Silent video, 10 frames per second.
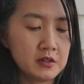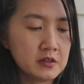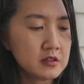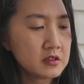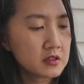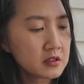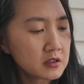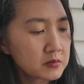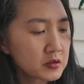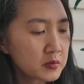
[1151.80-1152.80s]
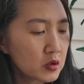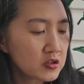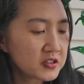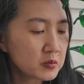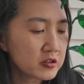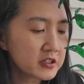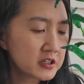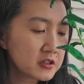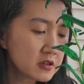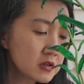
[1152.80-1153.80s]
And I'm going to pour some more in here.